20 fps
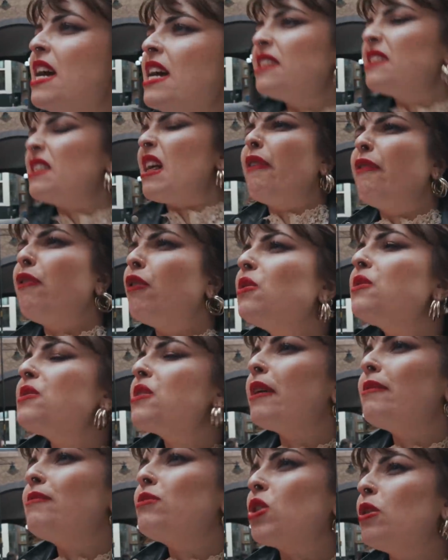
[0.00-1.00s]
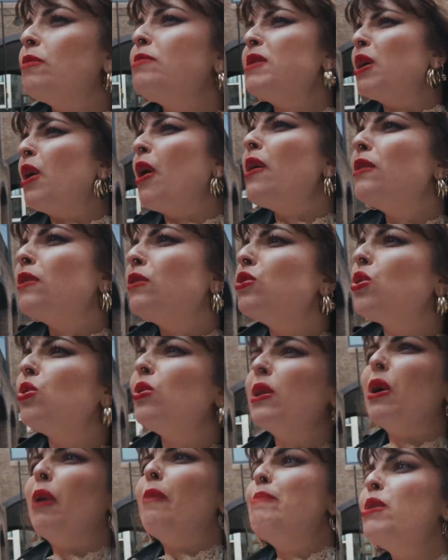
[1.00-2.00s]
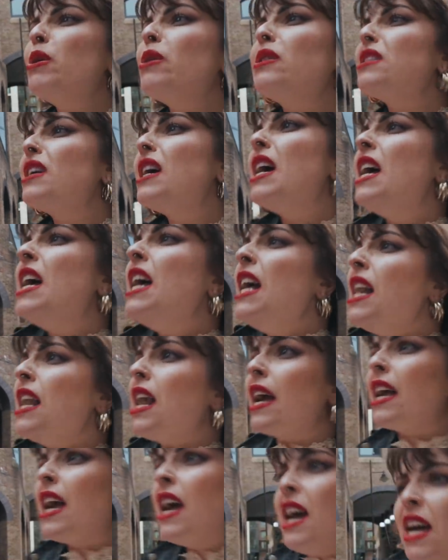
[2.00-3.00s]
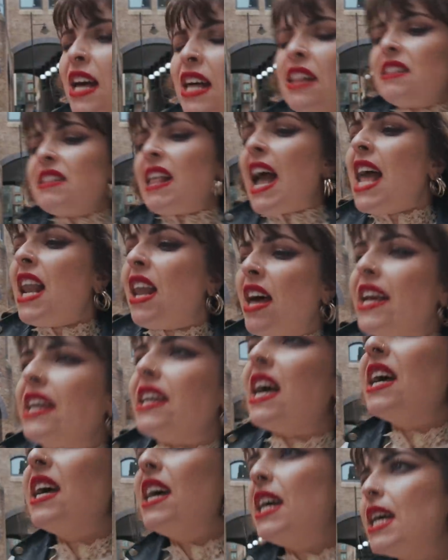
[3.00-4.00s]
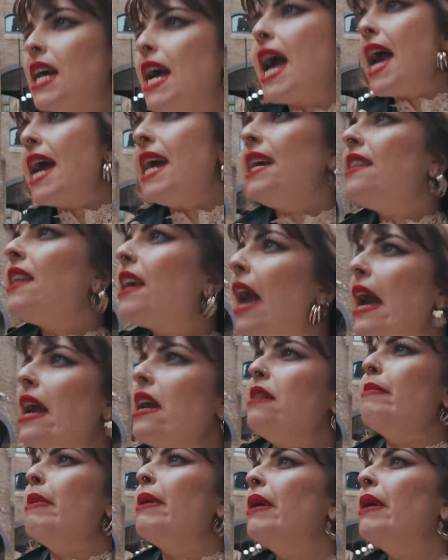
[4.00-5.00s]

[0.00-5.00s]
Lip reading: It's their full-time jobs. They're going on tour. They've got books. Like, they're like A in the game.